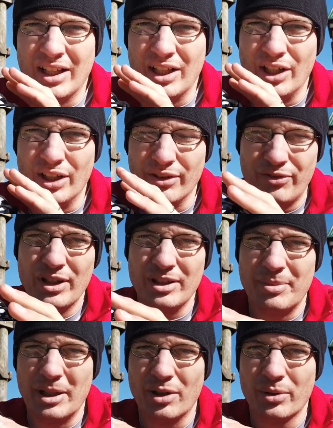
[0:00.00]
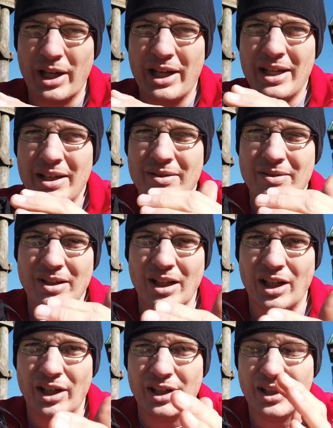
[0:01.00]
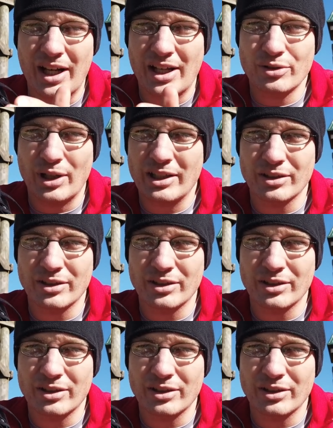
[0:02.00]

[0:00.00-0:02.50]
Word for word: the fit has been okay, and actually